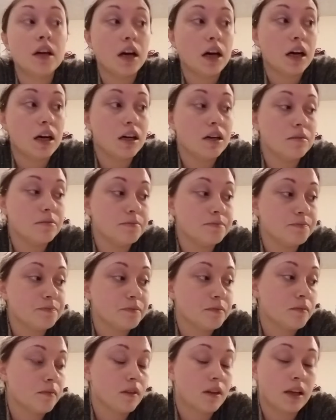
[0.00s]
And
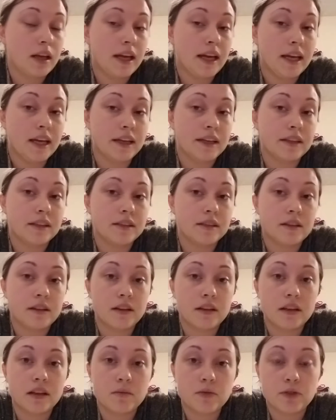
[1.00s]

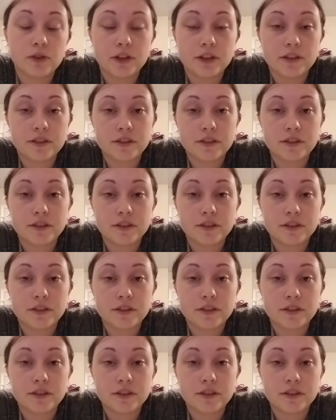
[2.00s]
then I'm going